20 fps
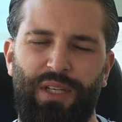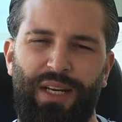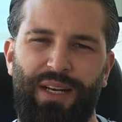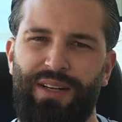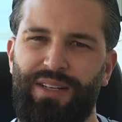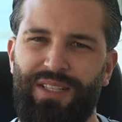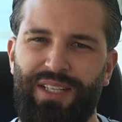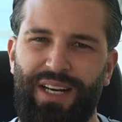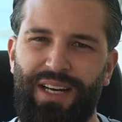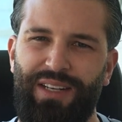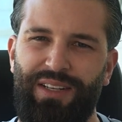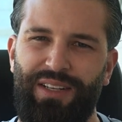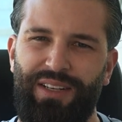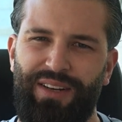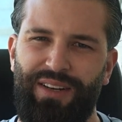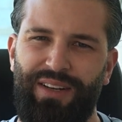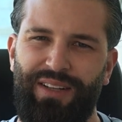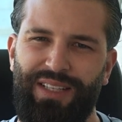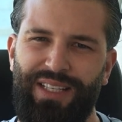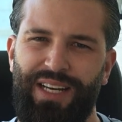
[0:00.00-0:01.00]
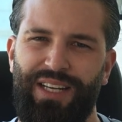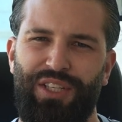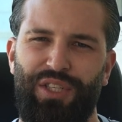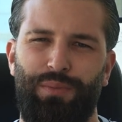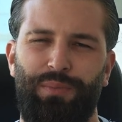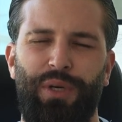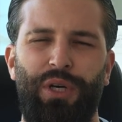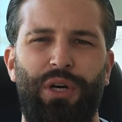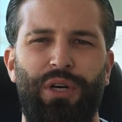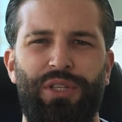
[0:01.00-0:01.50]
And it's kind of yes,
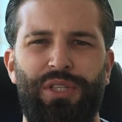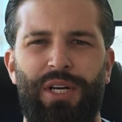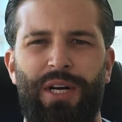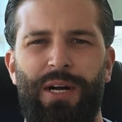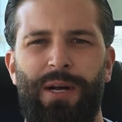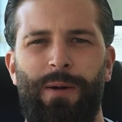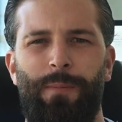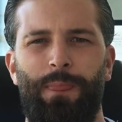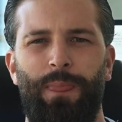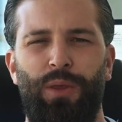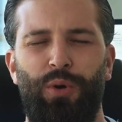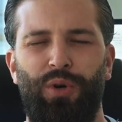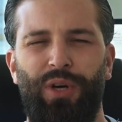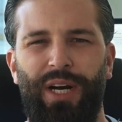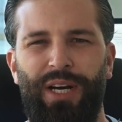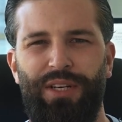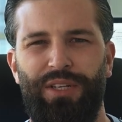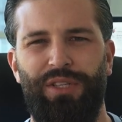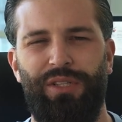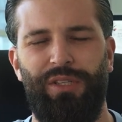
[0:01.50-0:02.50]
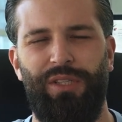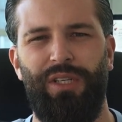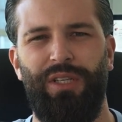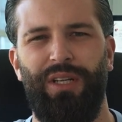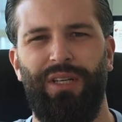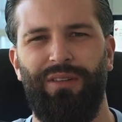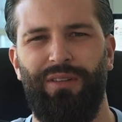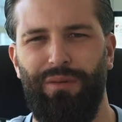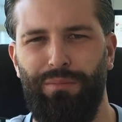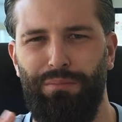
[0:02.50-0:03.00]
because you kind of see
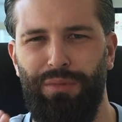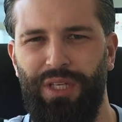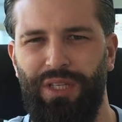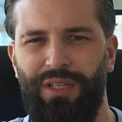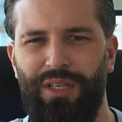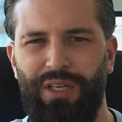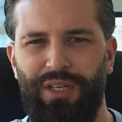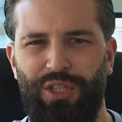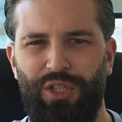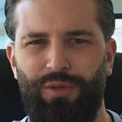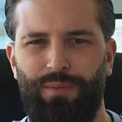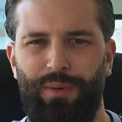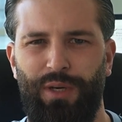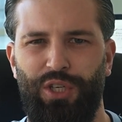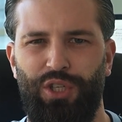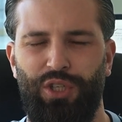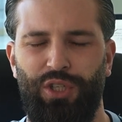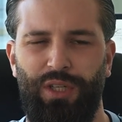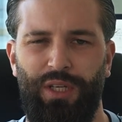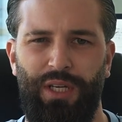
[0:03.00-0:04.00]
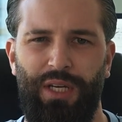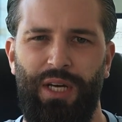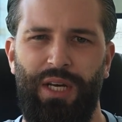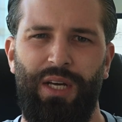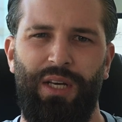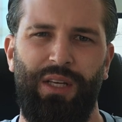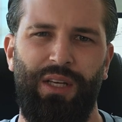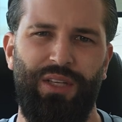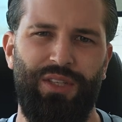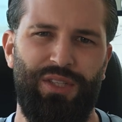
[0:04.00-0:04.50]
that the media especially
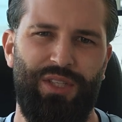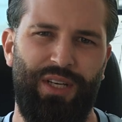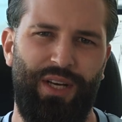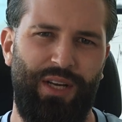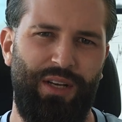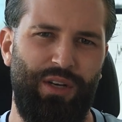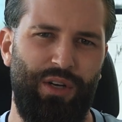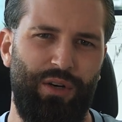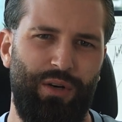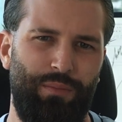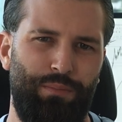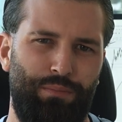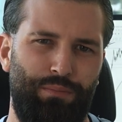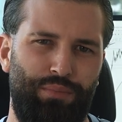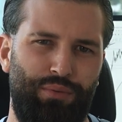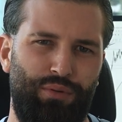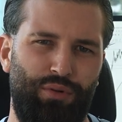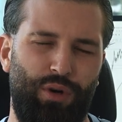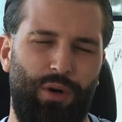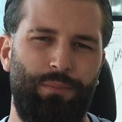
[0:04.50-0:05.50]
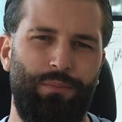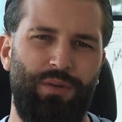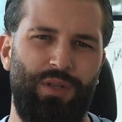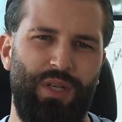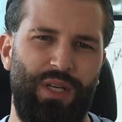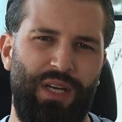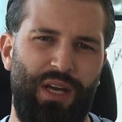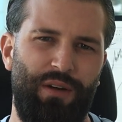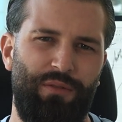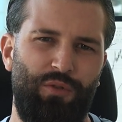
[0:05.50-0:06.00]
is kind of
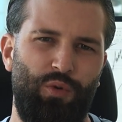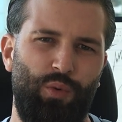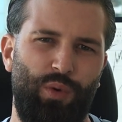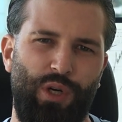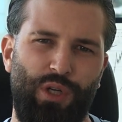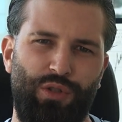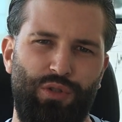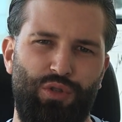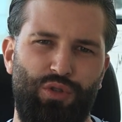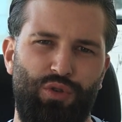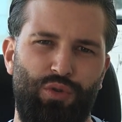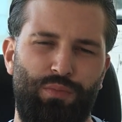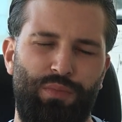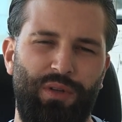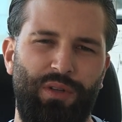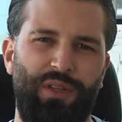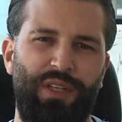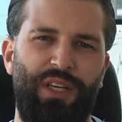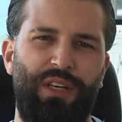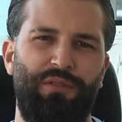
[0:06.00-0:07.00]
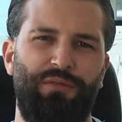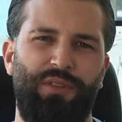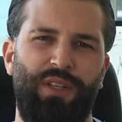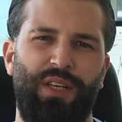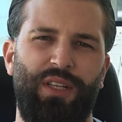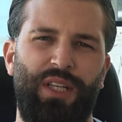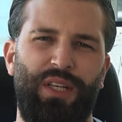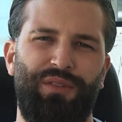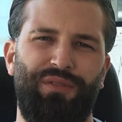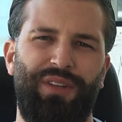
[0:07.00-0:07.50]
prompting everyone to believe
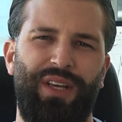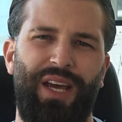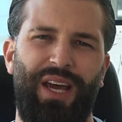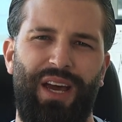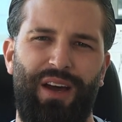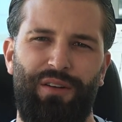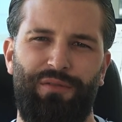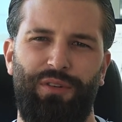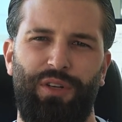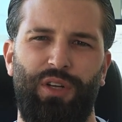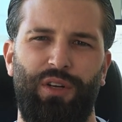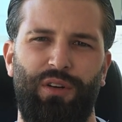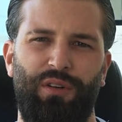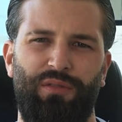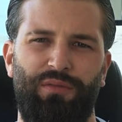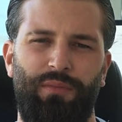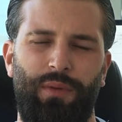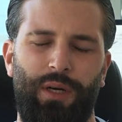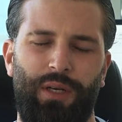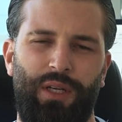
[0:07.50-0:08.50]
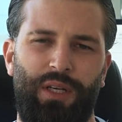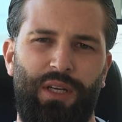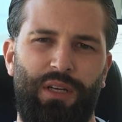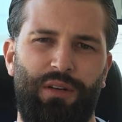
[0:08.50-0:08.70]
that if they have a lot of money,